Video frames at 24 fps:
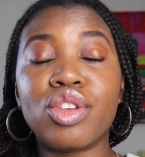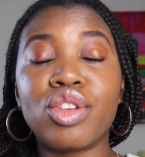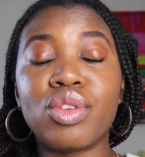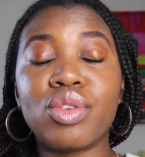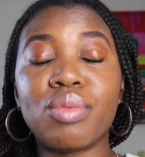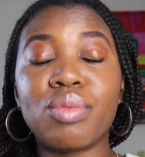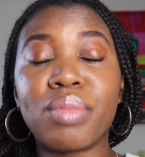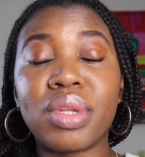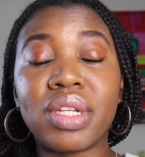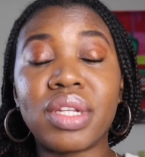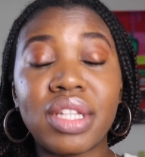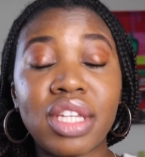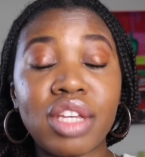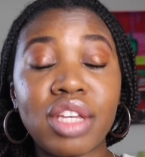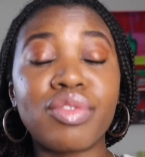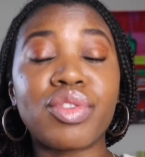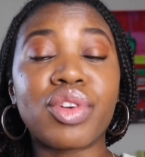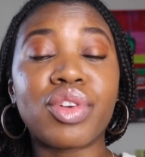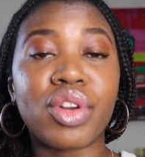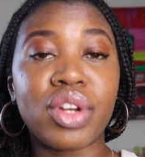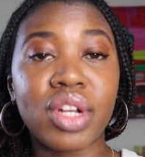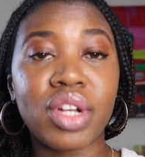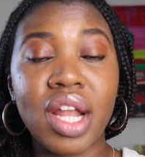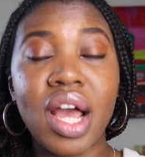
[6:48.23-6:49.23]
believe it
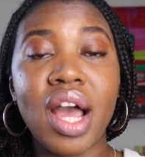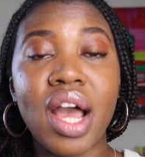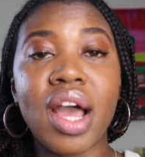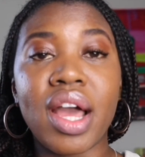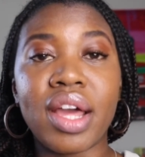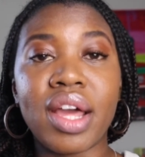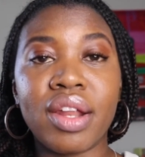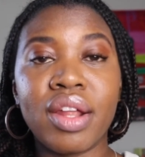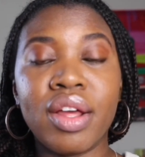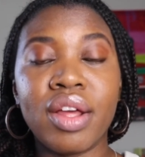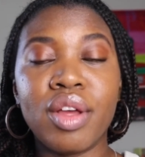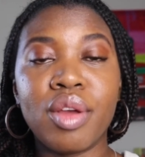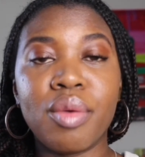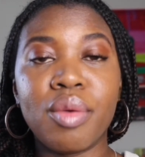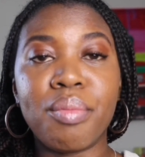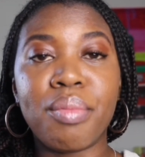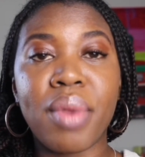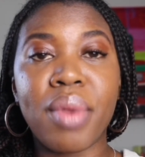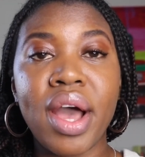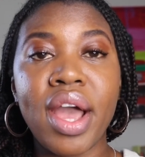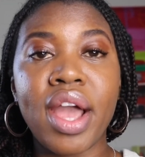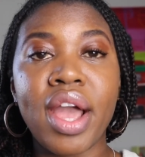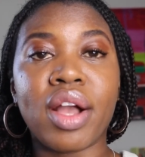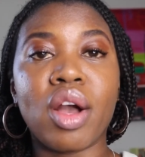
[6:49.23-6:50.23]
or not,
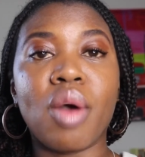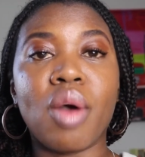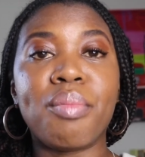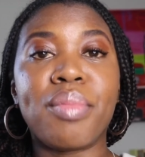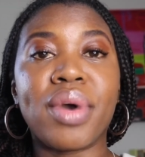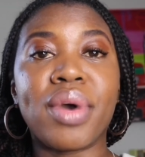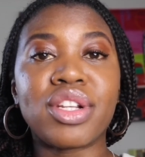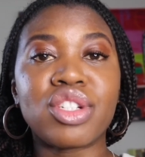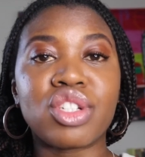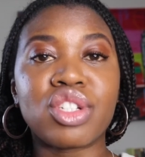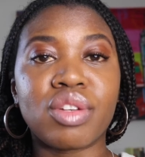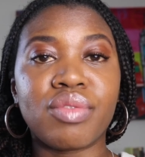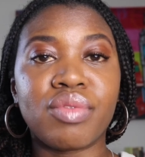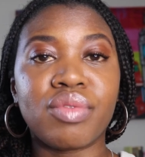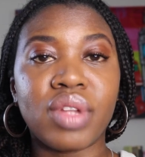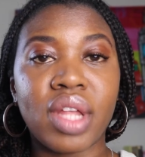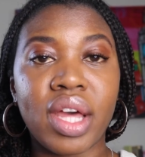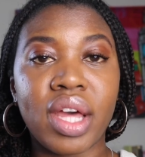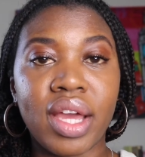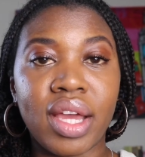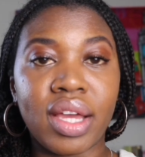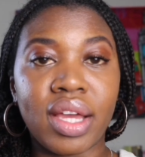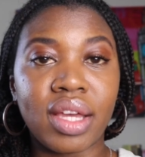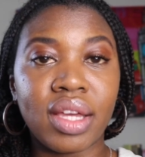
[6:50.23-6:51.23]
buying a bunch of
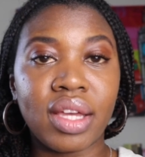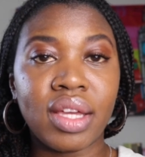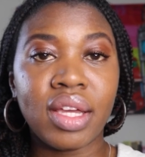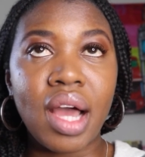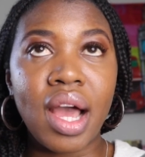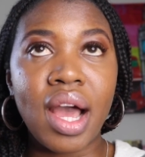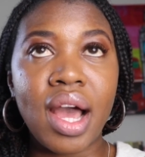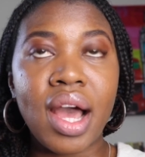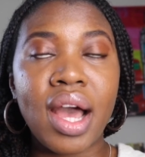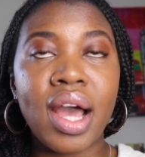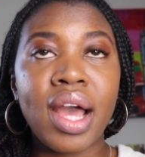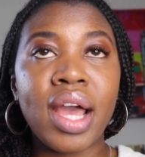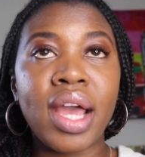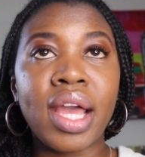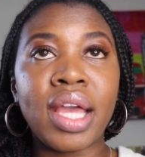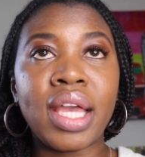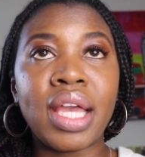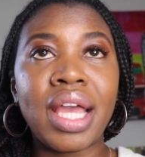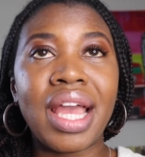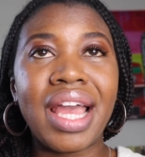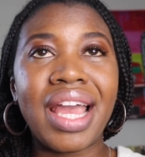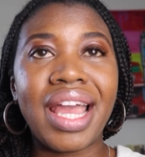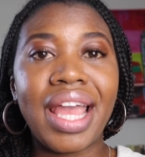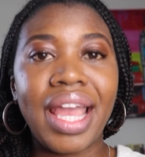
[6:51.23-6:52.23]
like
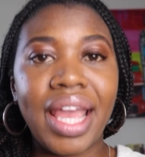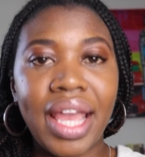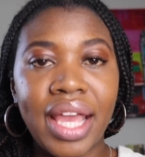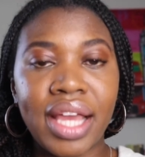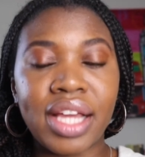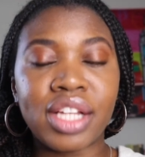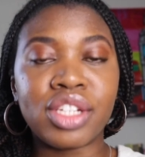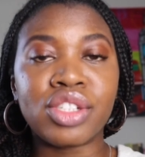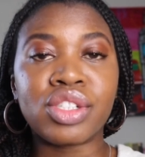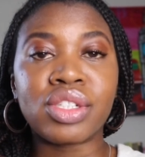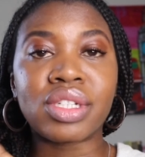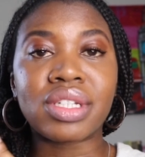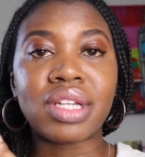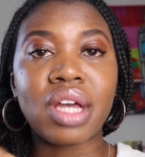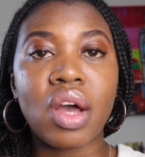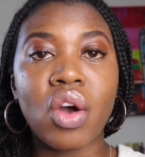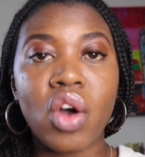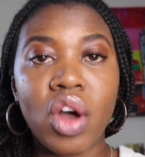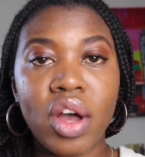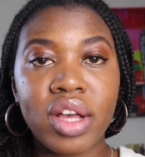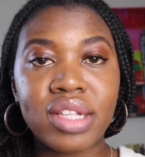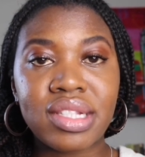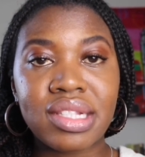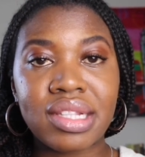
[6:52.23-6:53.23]
high and
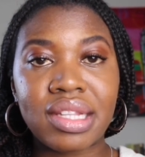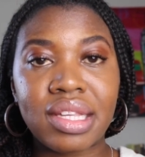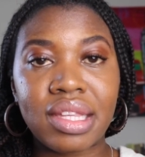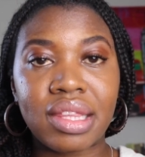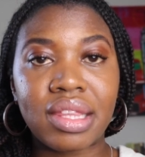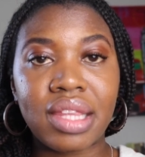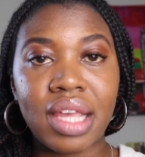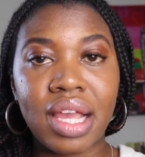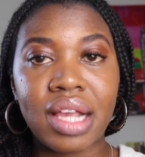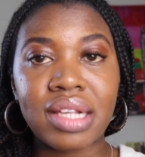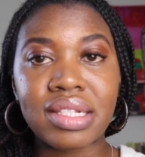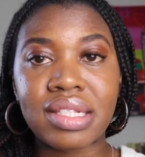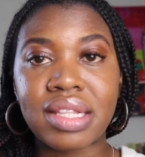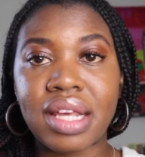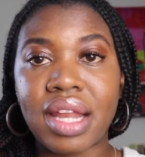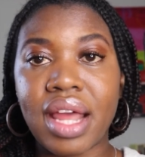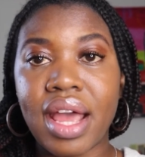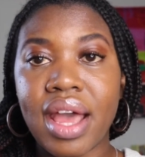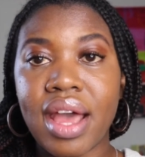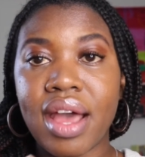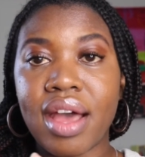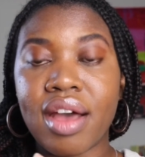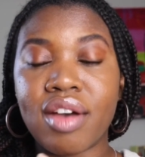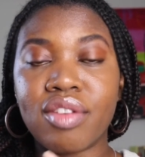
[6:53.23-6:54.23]
costly things that
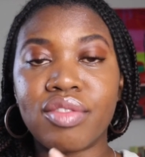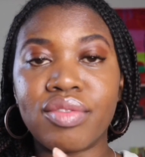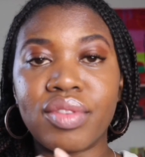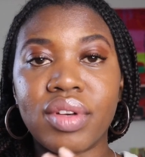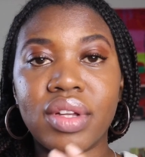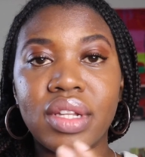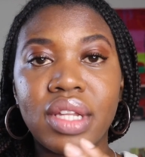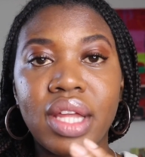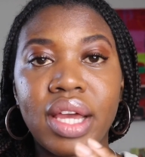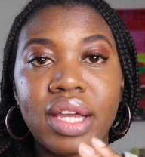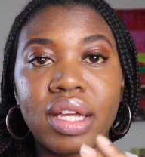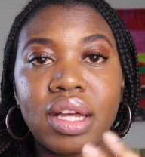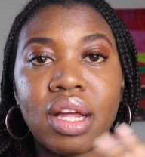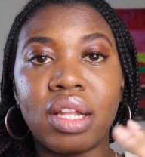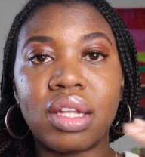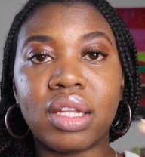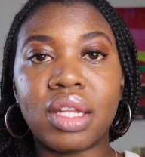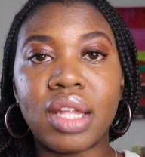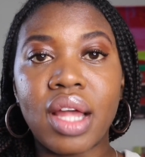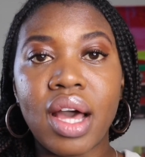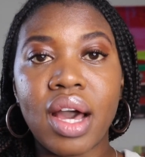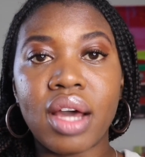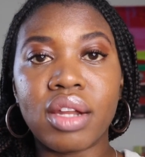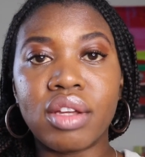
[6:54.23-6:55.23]
have like a
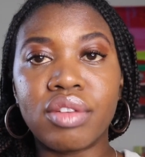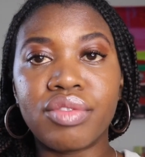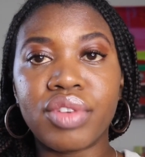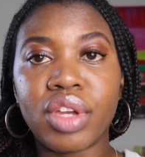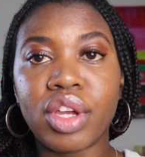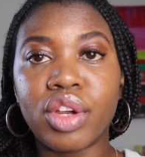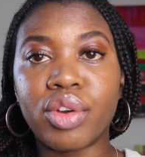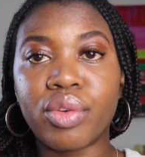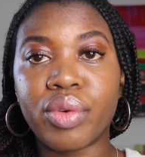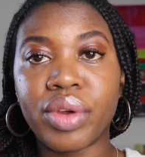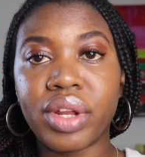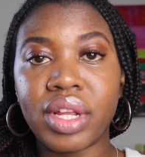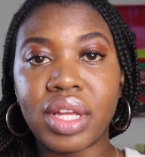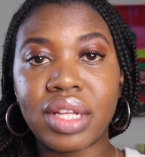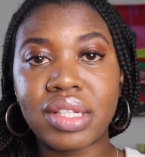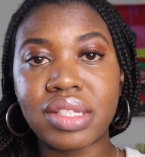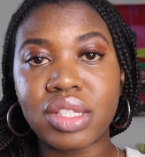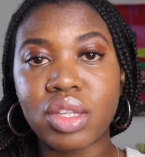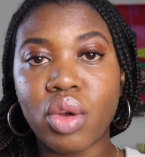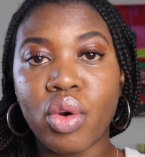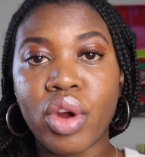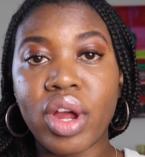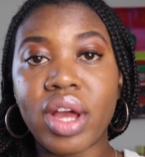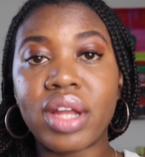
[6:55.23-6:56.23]
lot of
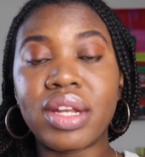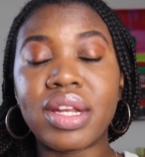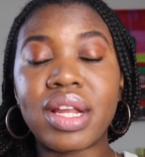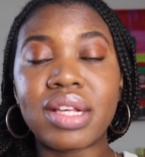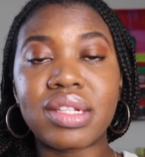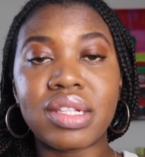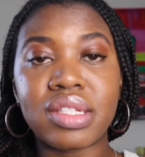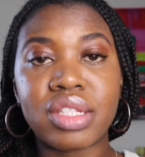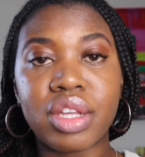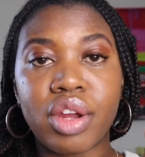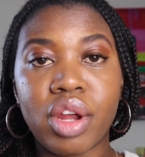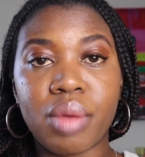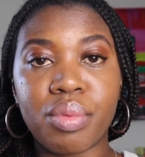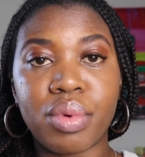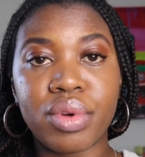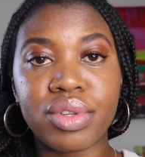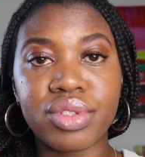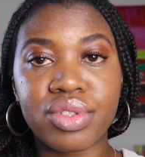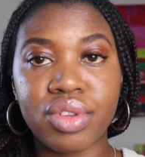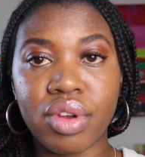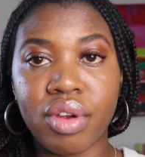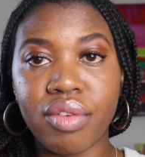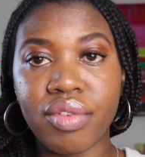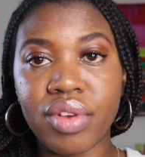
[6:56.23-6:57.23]
ingredients or unnecessary
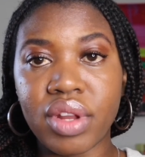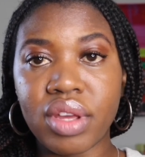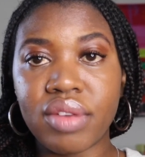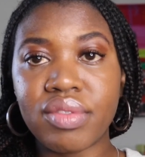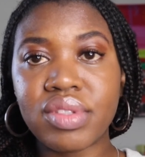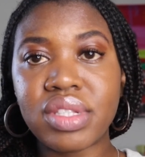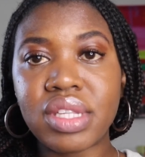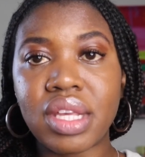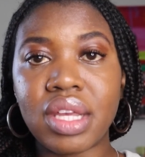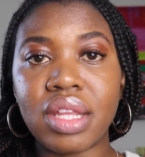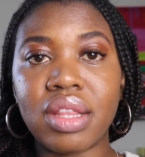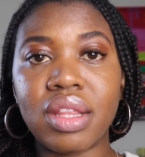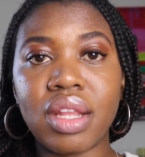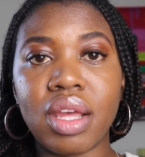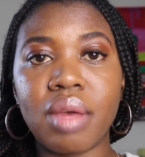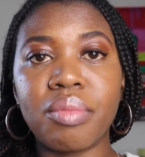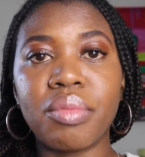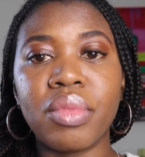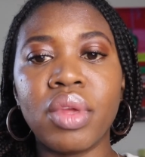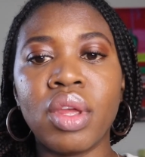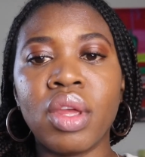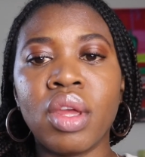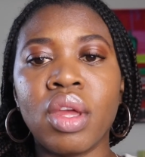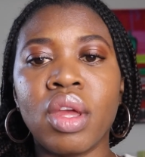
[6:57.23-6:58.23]
preservatives in them,